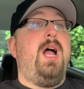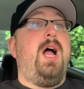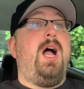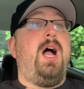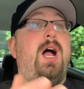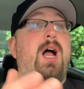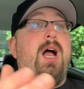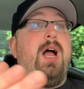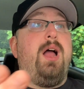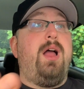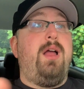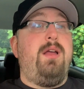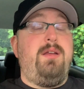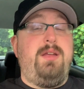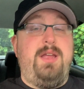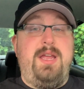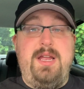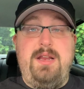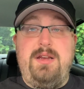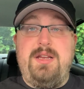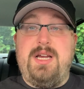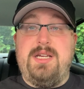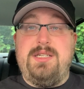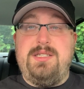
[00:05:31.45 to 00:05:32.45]
Uh,
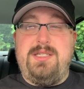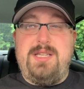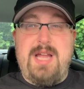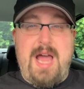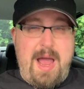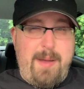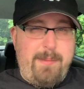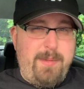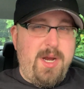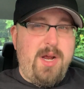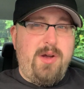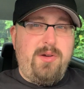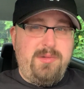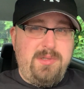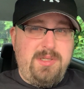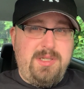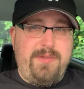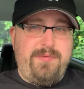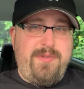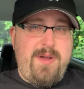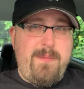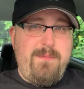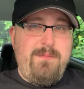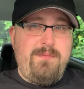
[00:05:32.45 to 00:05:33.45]
he does
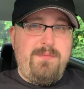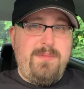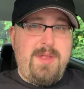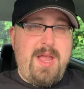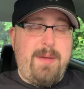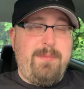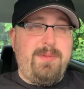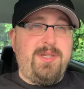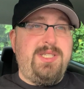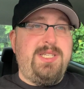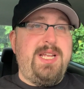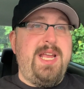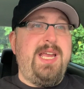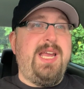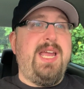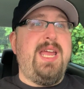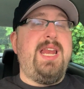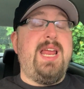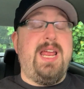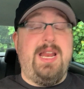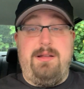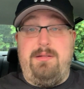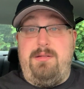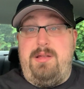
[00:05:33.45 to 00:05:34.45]
Domino's, if I'm not
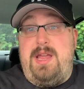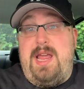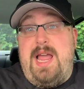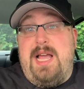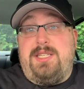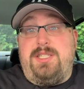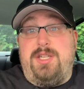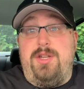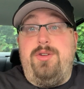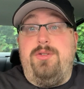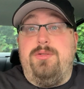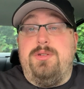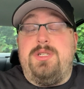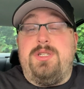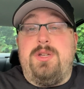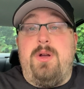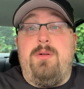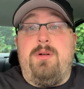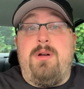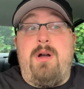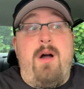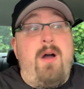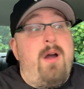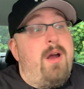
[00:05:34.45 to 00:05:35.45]
mistaken, and he has to use his
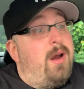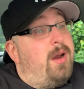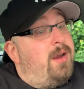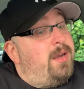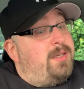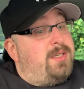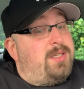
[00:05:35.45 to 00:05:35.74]
own car.